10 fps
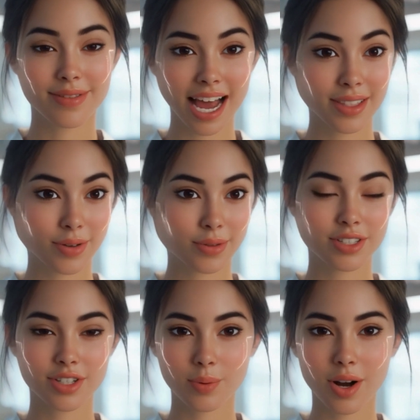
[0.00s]

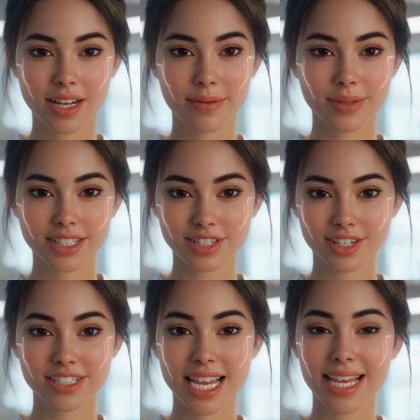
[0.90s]
atherosclerotic
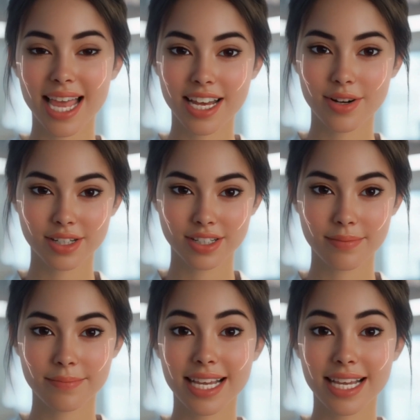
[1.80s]
blisters and aneurysm